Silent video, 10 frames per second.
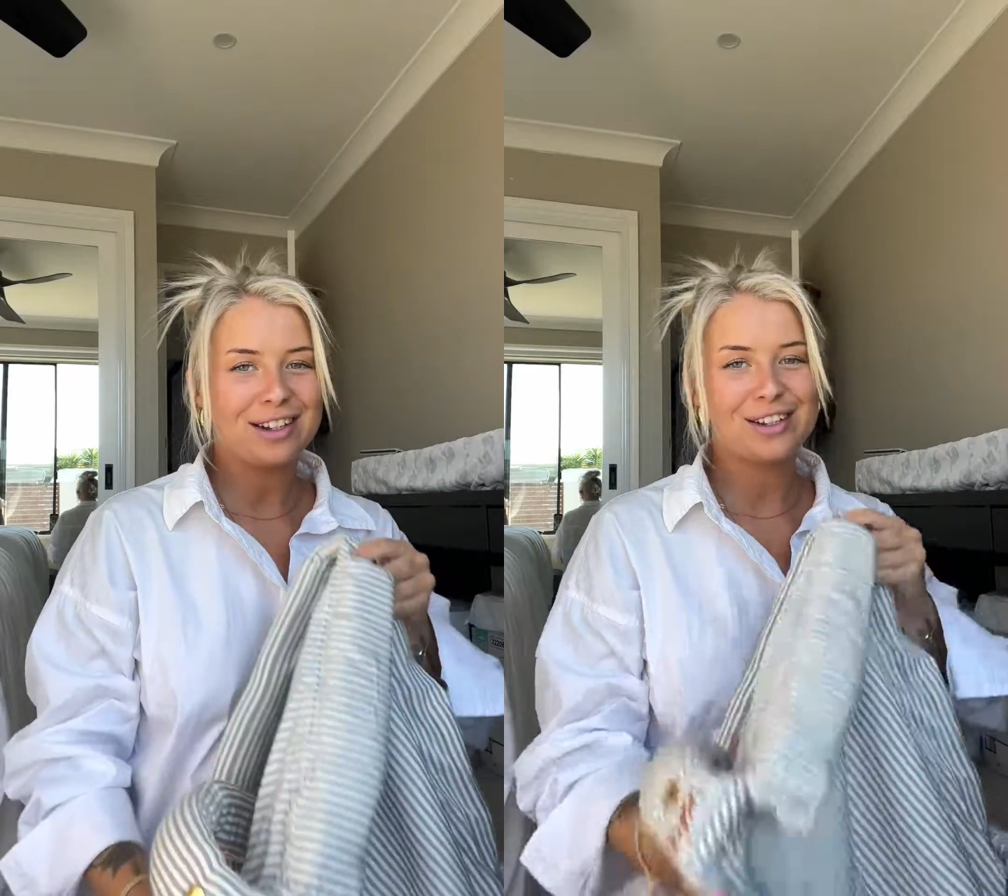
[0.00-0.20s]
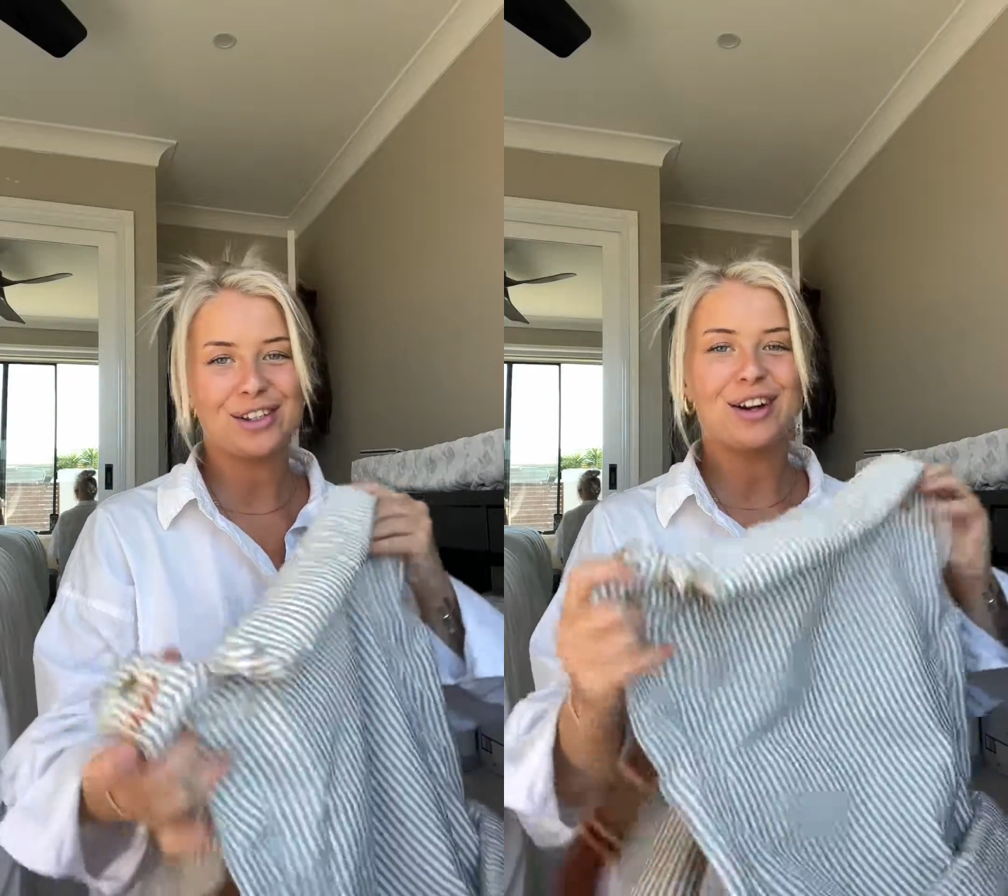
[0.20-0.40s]

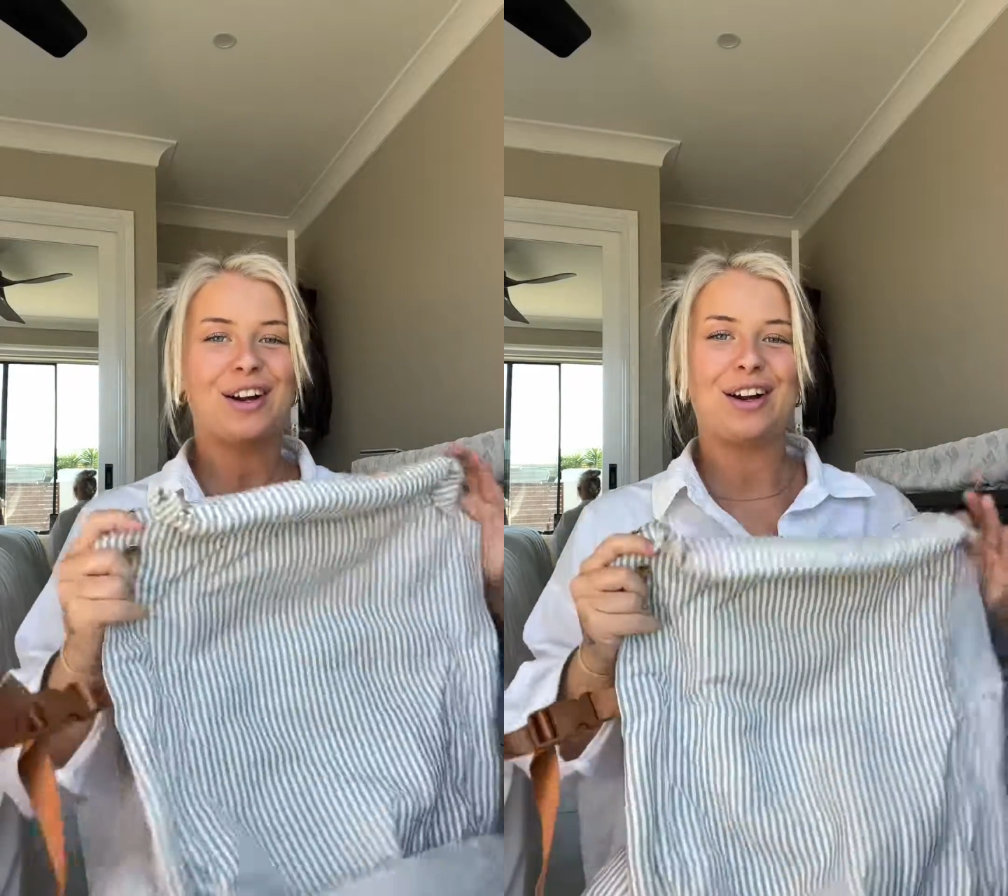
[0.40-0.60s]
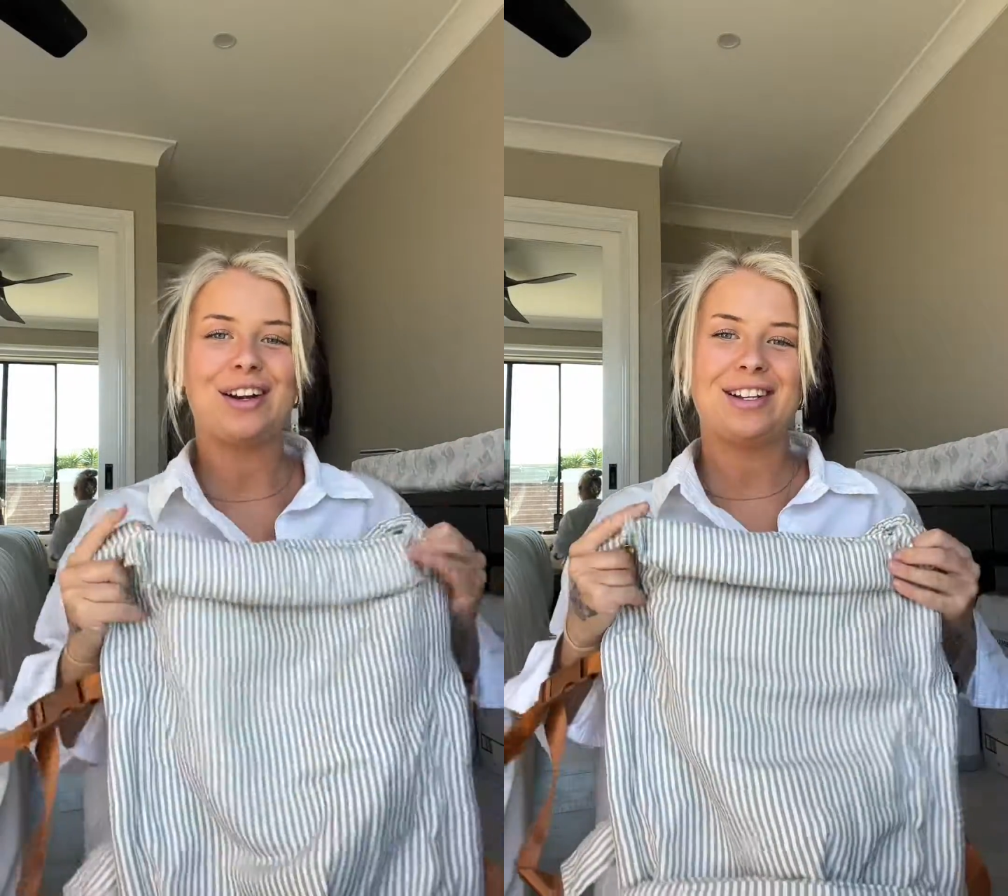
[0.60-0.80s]

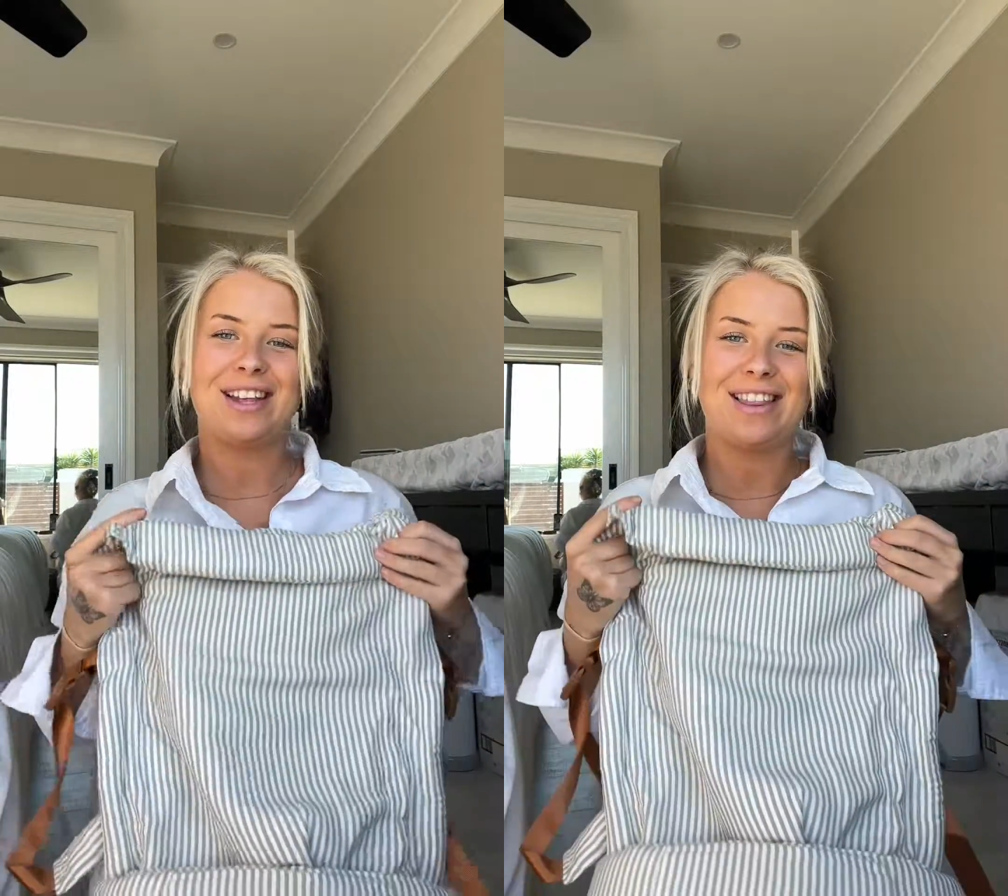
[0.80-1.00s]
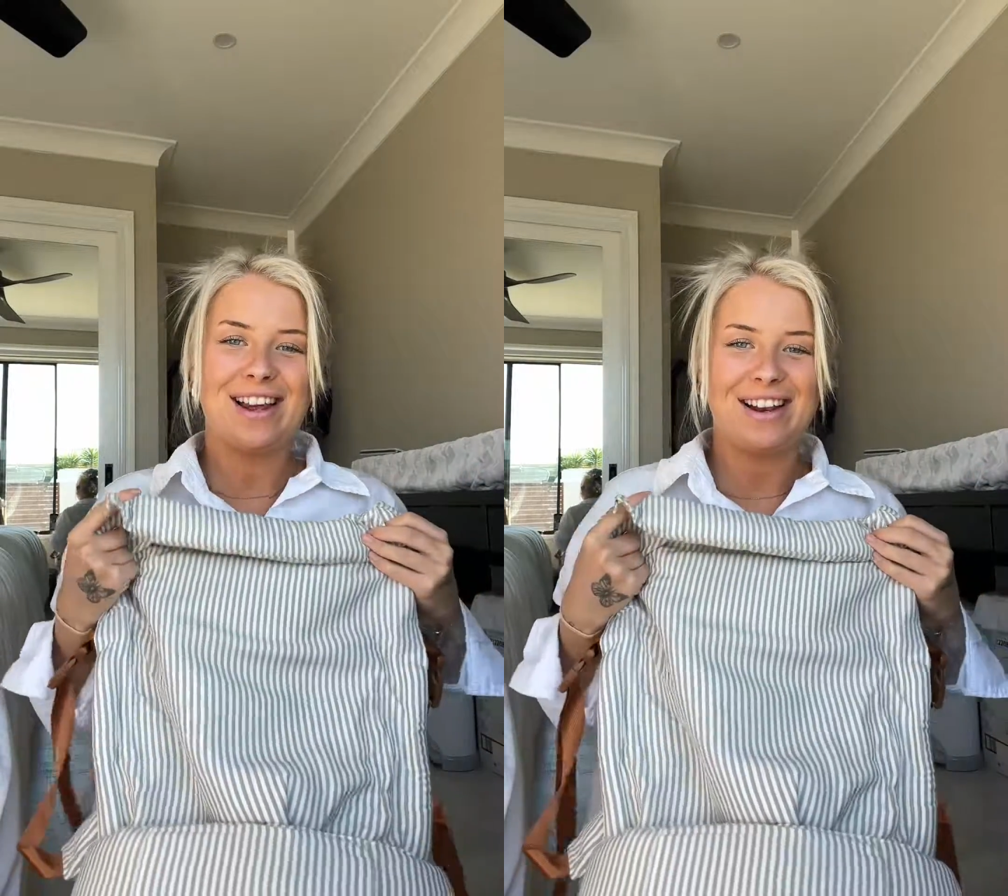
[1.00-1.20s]
shirt
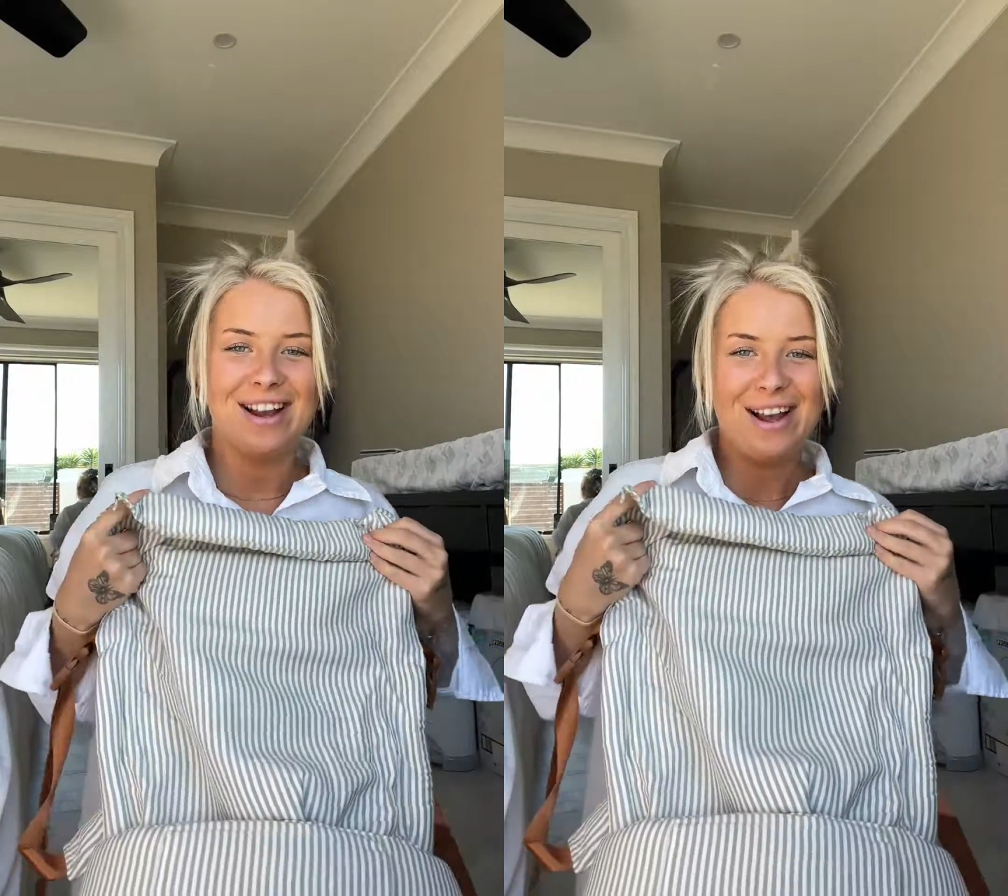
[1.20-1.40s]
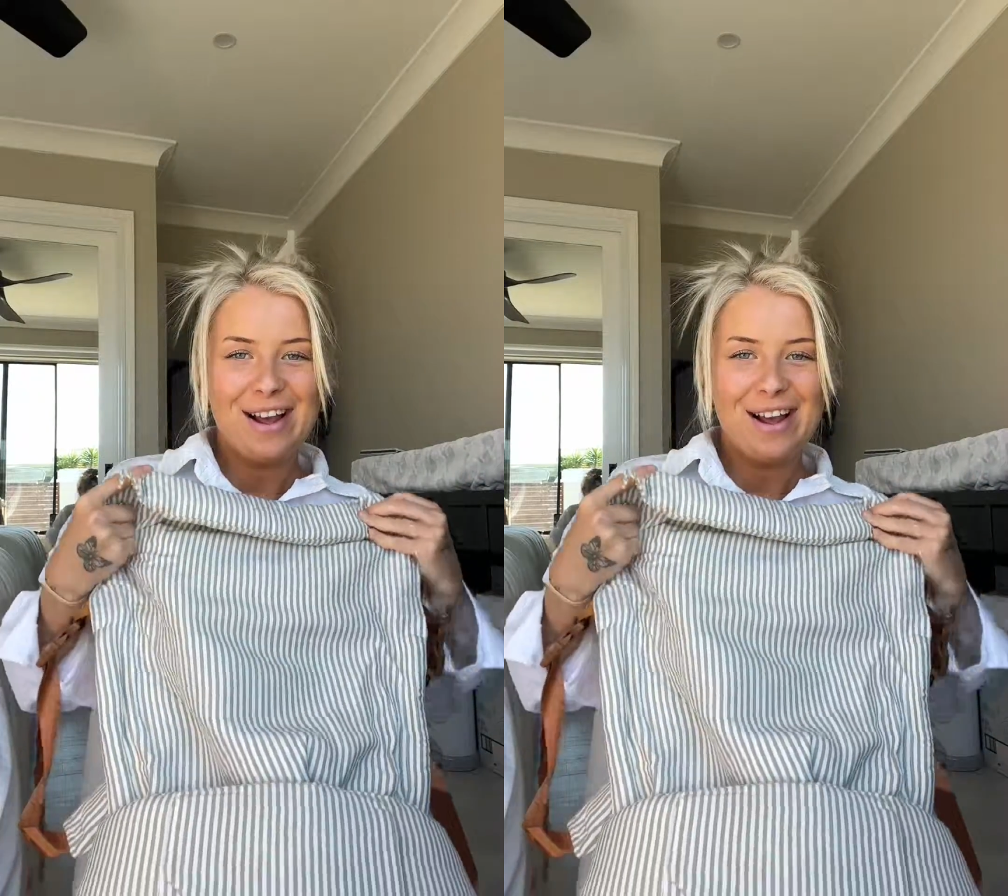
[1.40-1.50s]
and then